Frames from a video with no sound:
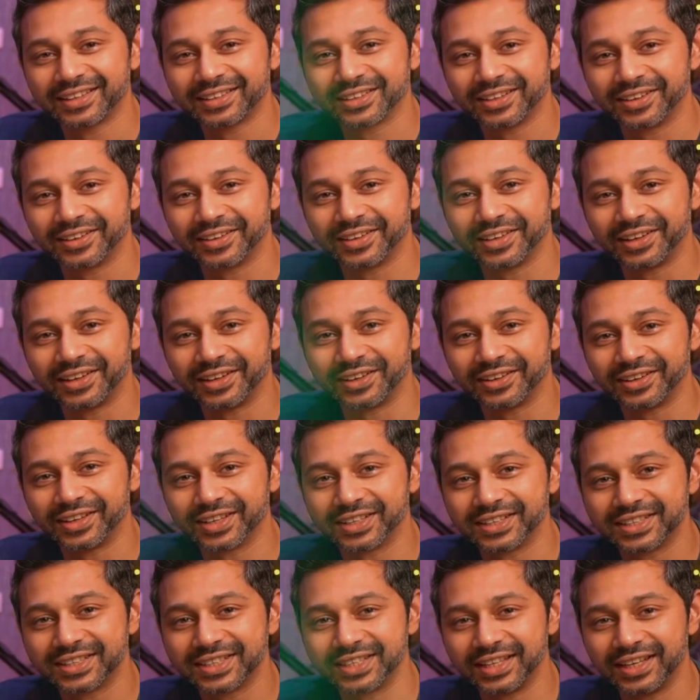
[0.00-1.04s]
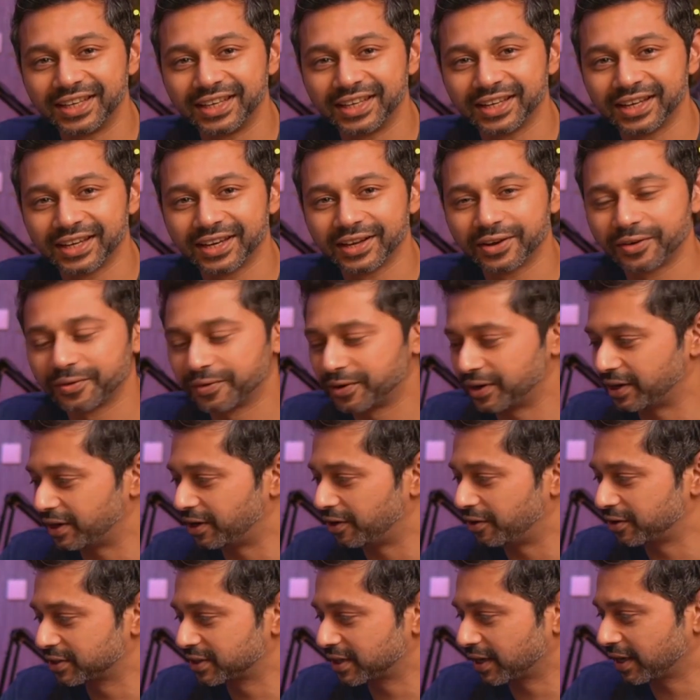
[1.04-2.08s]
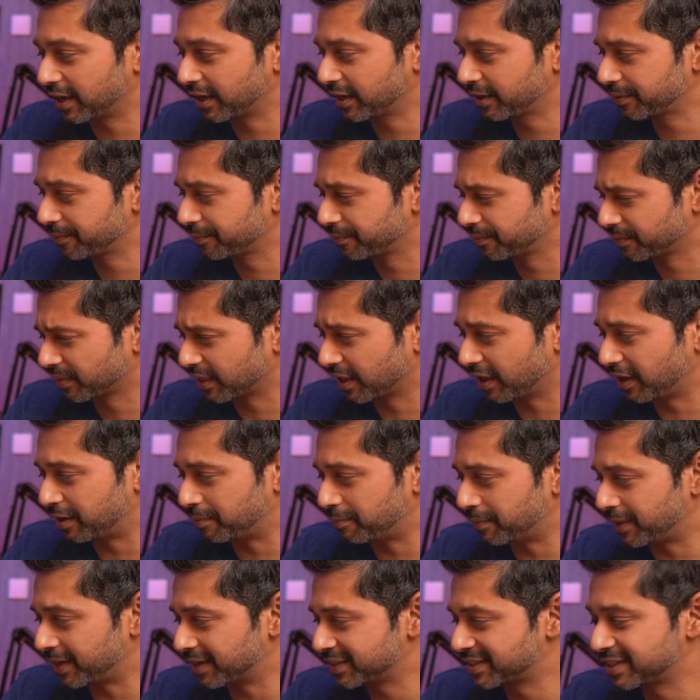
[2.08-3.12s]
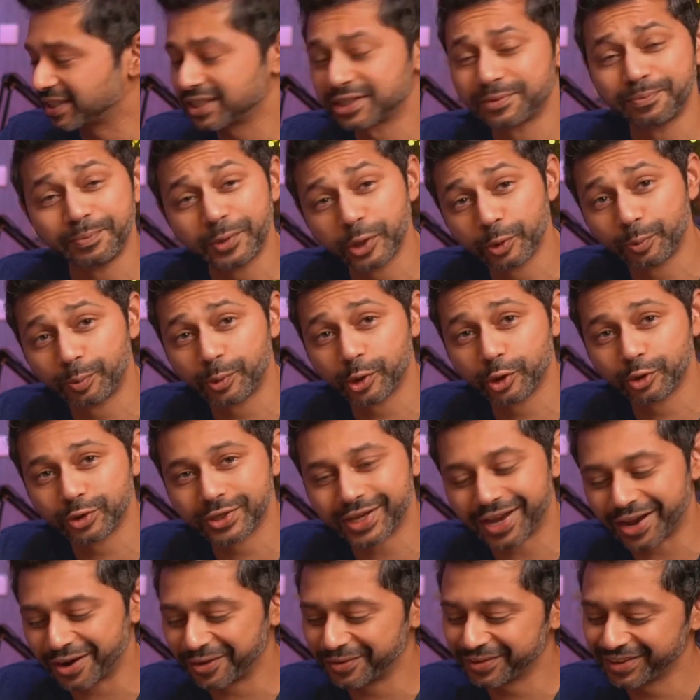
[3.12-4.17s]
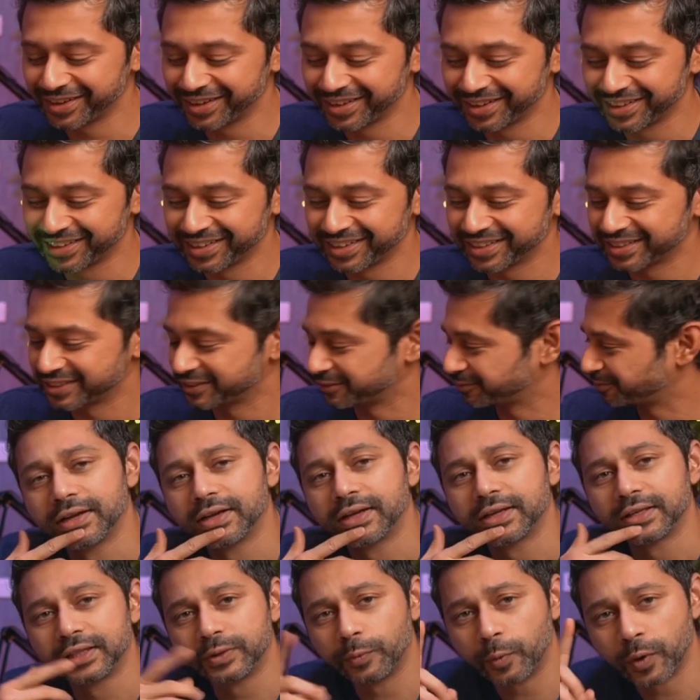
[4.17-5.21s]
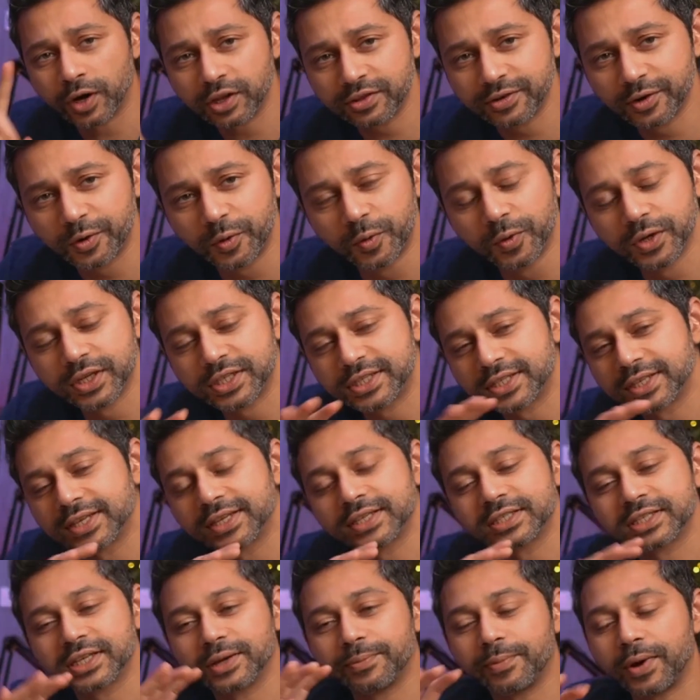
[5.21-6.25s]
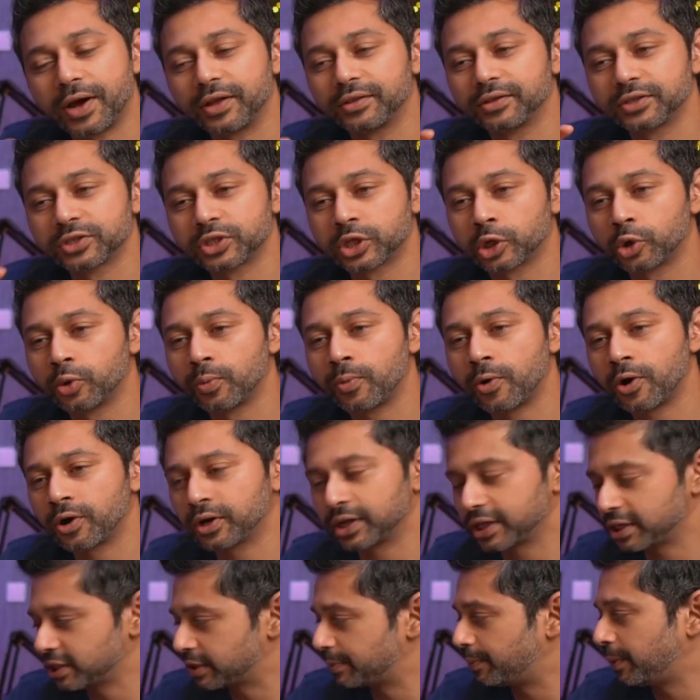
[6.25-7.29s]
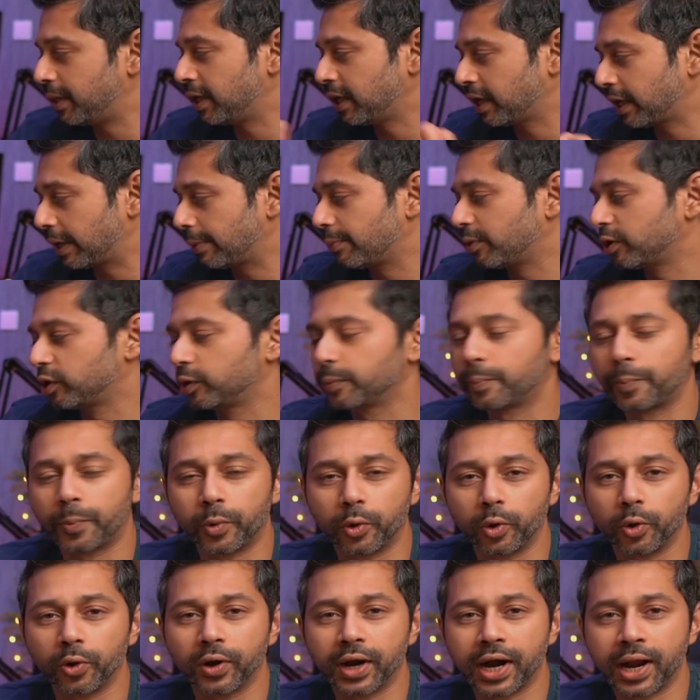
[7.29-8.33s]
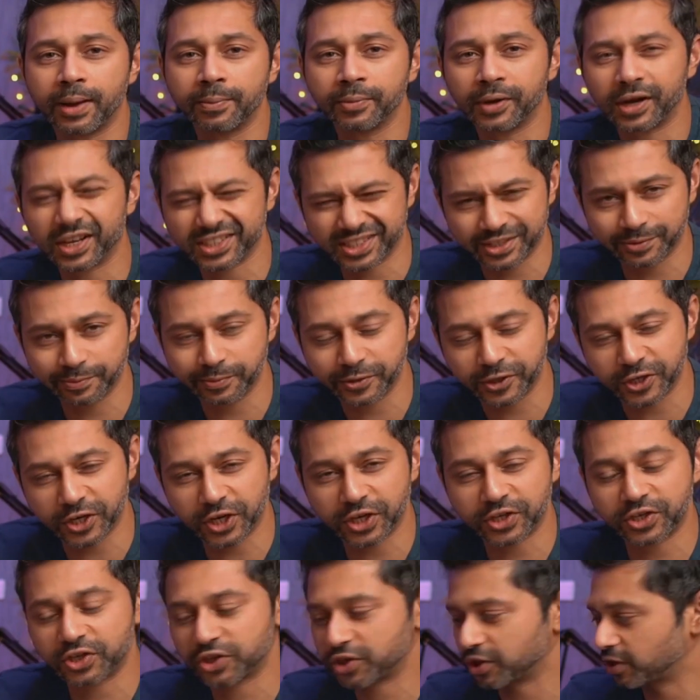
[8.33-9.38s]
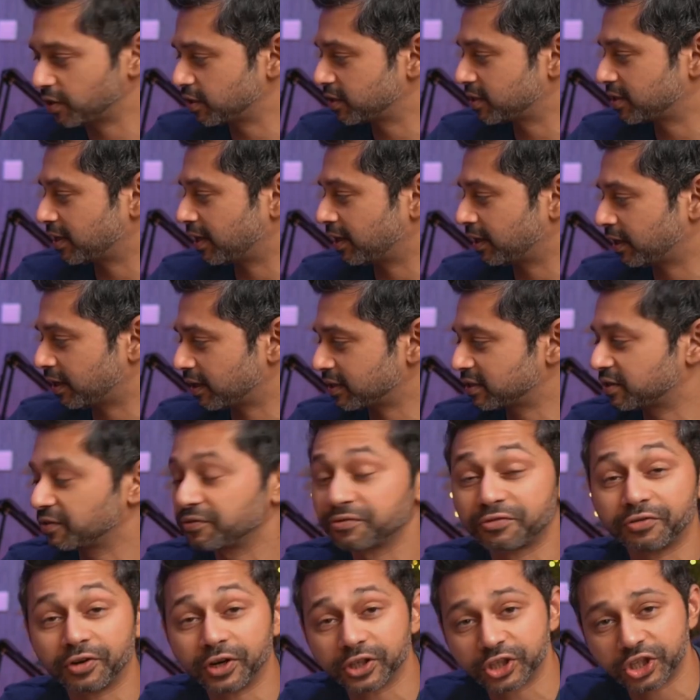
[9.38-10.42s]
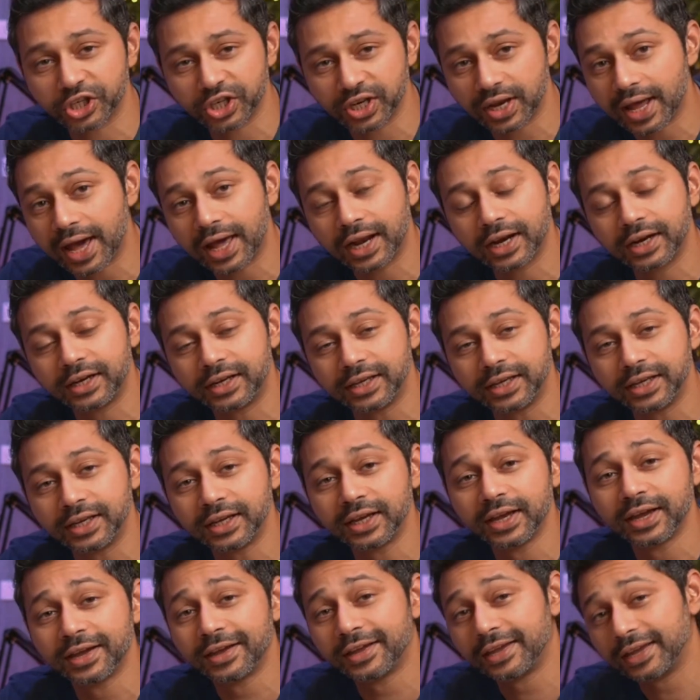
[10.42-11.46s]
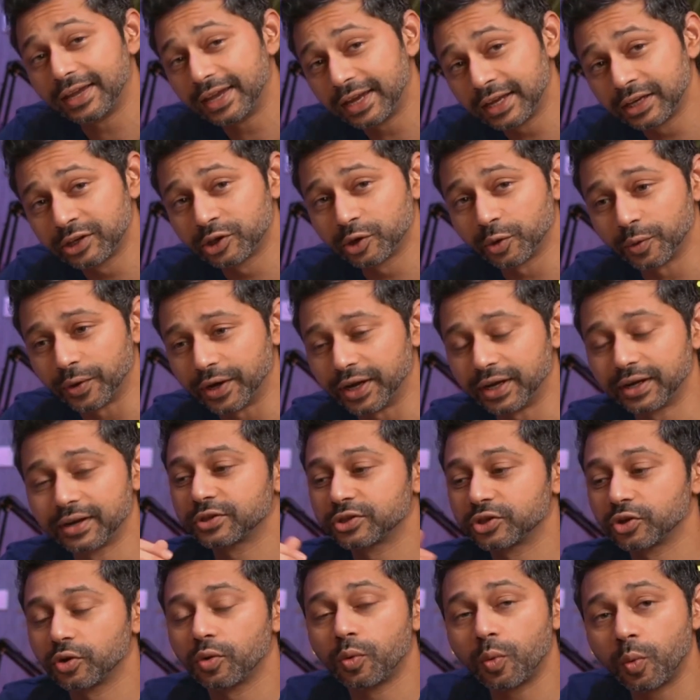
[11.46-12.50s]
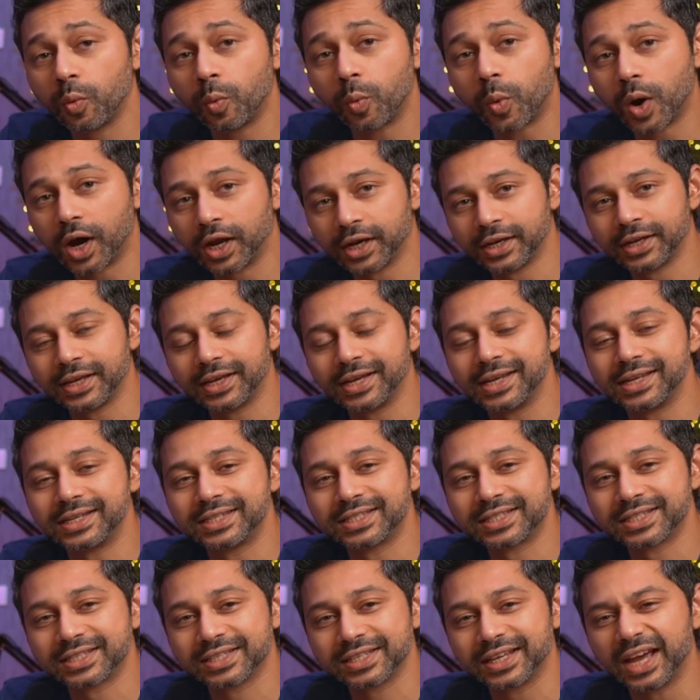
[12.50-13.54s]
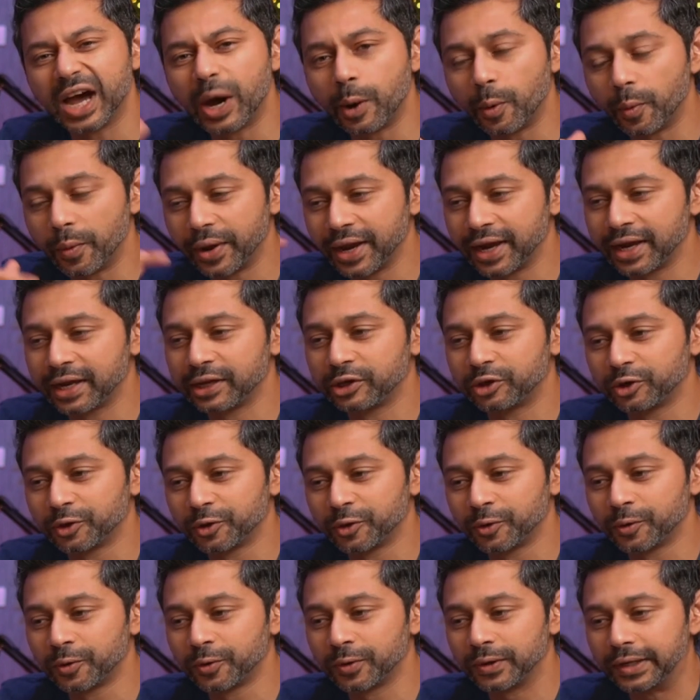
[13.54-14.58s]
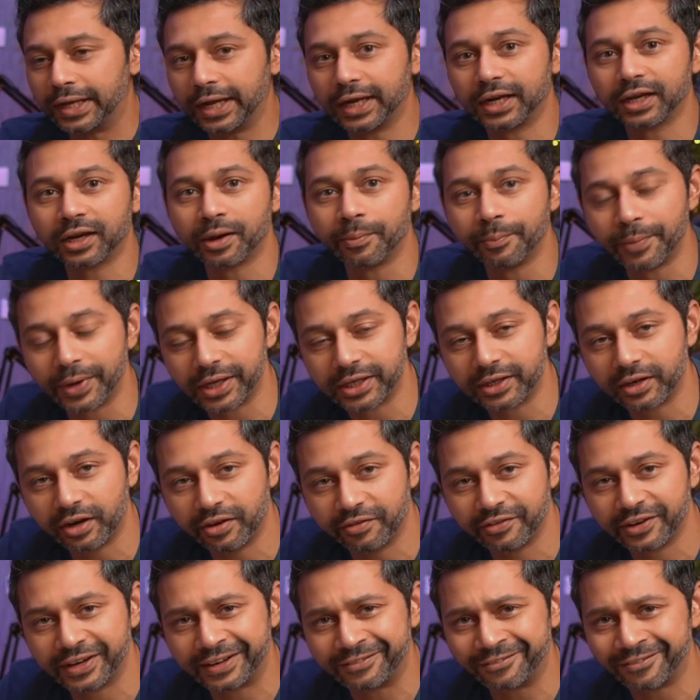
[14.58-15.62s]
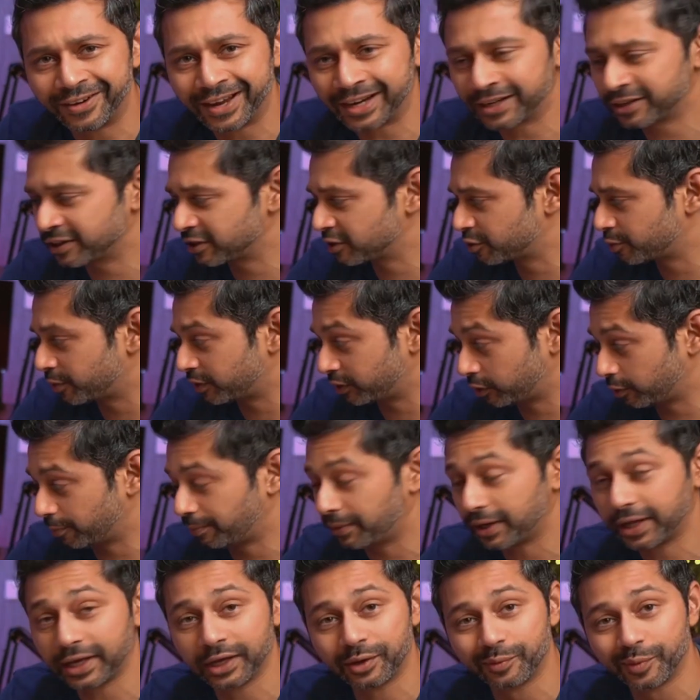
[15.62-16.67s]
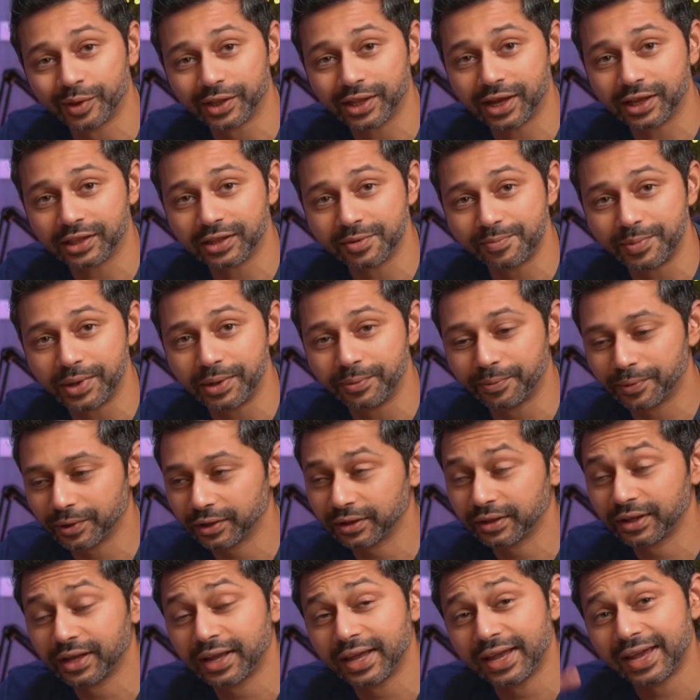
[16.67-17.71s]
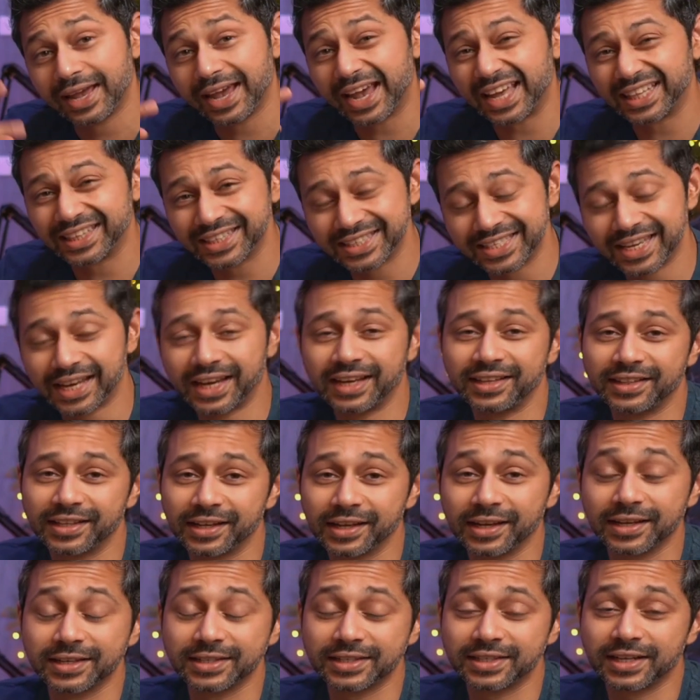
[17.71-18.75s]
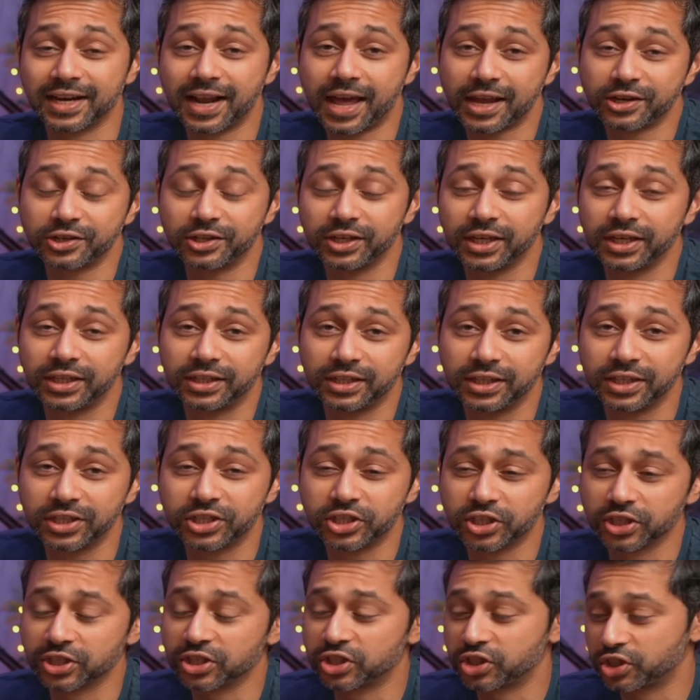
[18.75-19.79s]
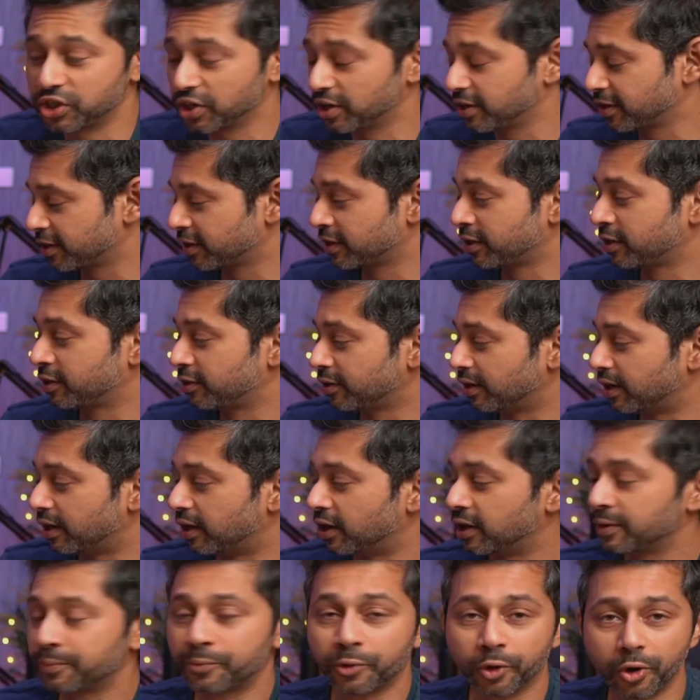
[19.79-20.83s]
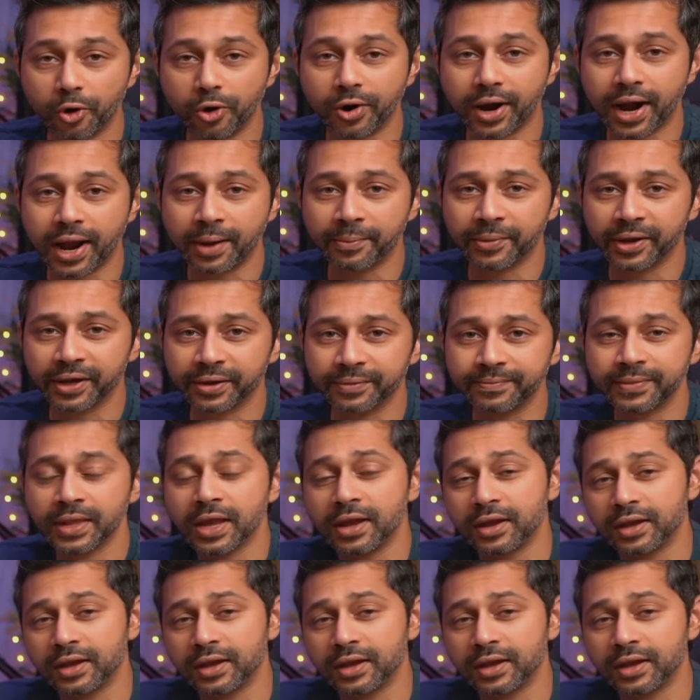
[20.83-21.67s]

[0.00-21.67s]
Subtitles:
So here you can see what it looks like. It makes this pew pew sound. Now, one of the coolest things about this robot is being able to program custom gestures and custom functionality into it. So one, it's a way to get a competitive advantage when you're playing with other people. And the second thing is it actually teaches children to learn programming.